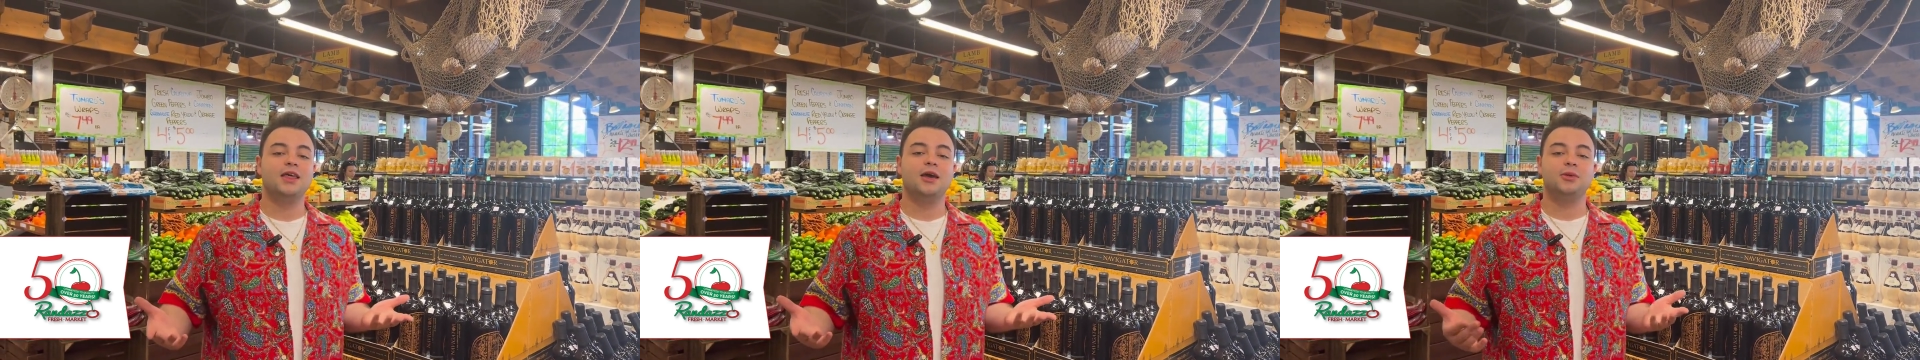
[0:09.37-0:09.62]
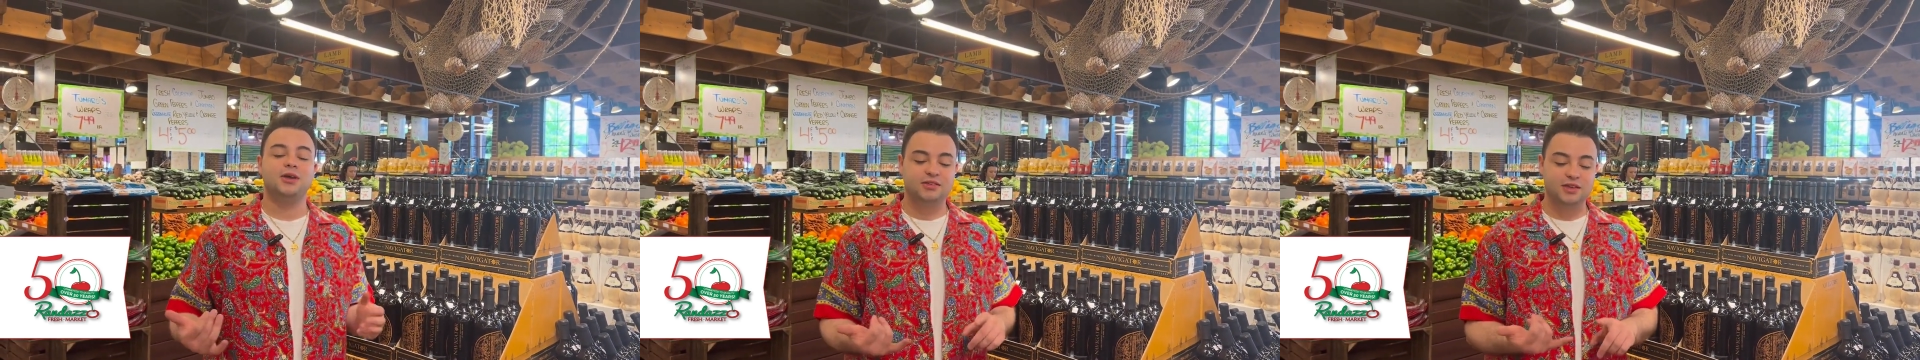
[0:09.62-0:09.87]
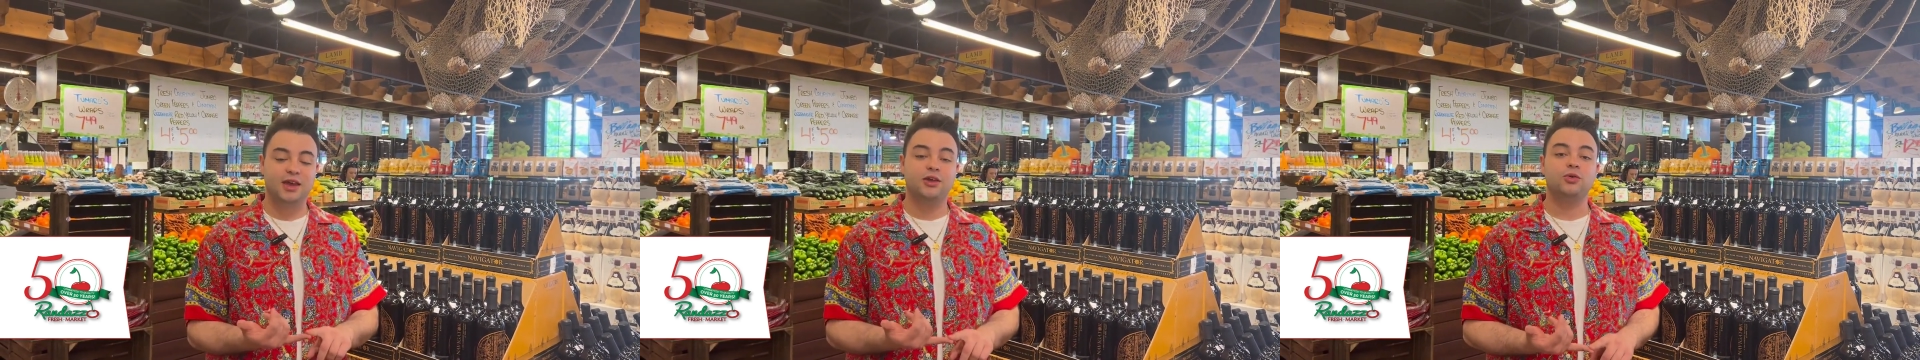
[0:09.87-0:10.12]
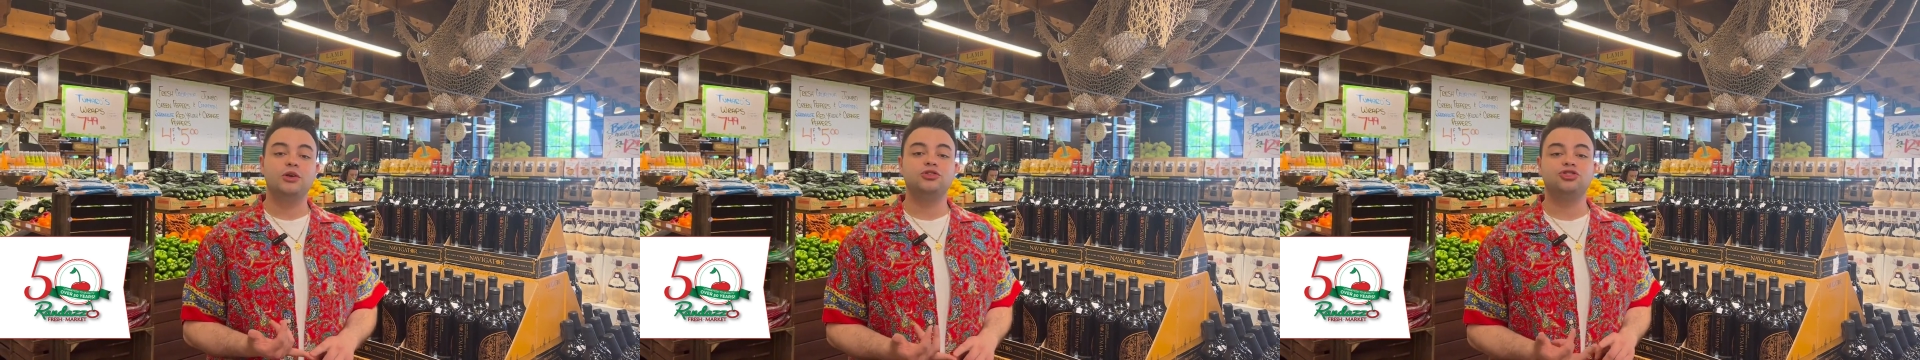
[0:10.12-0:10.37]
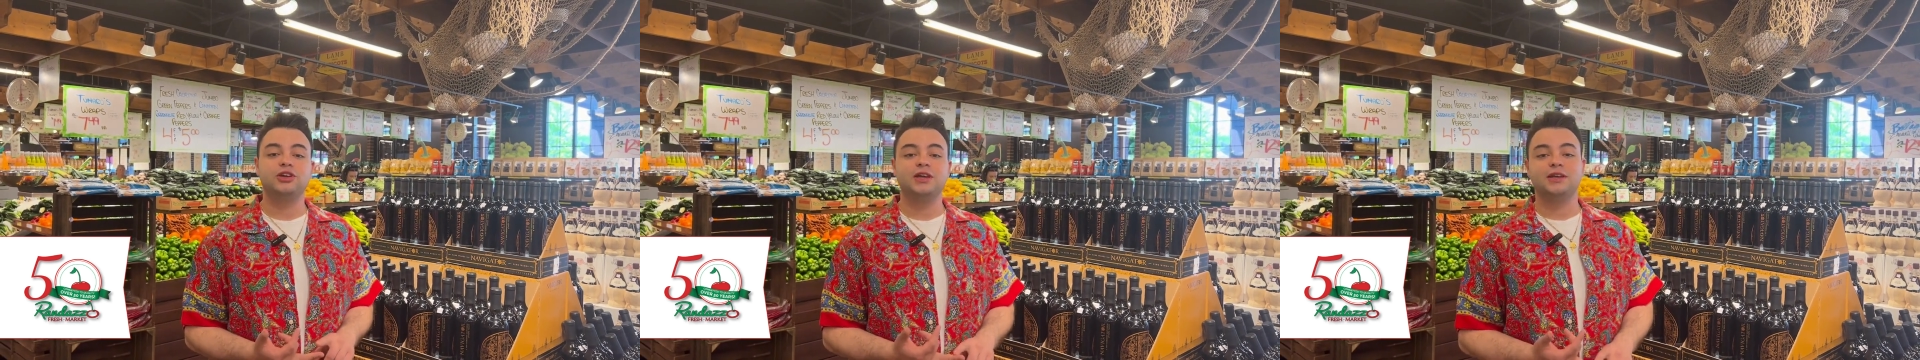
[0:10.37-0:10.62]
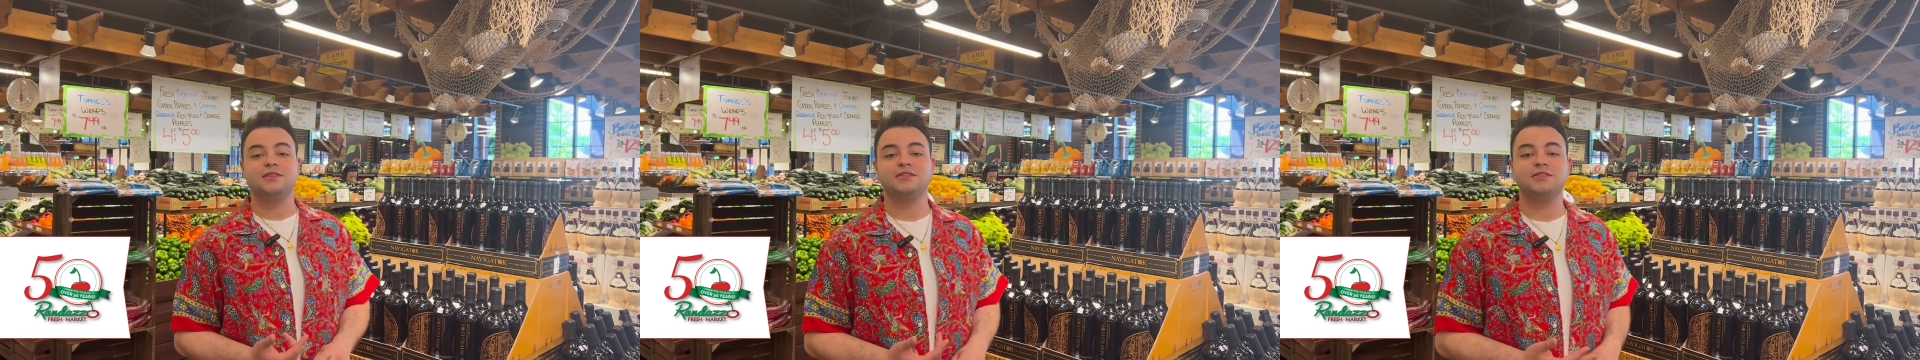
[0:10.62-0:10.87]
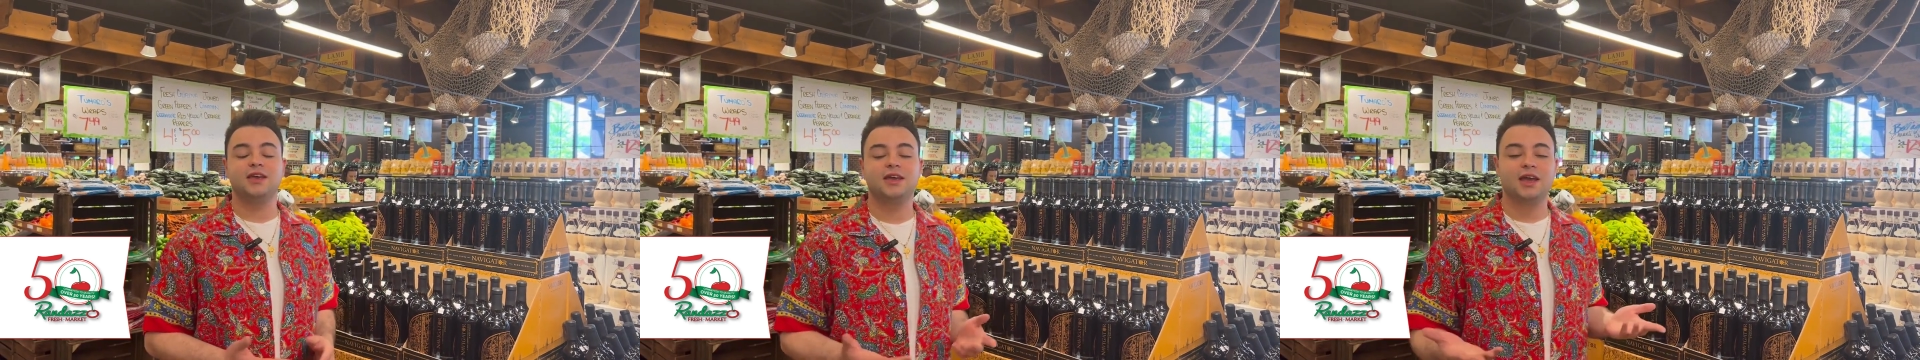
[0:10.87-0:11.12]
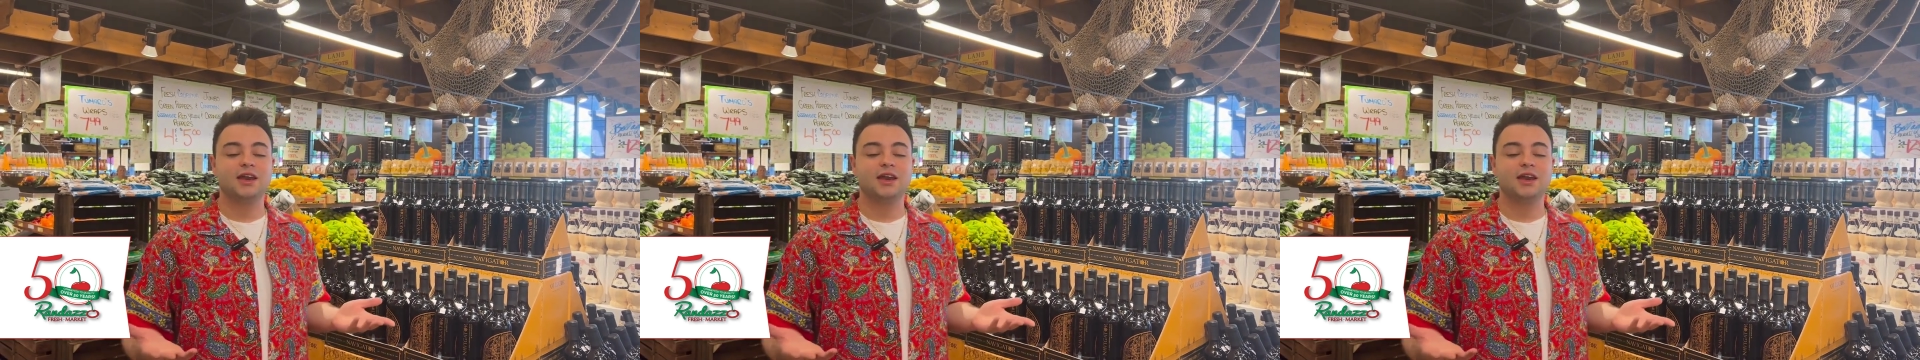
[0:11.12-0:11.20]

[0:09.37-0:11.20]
That means, hey, grilled chicken, steak,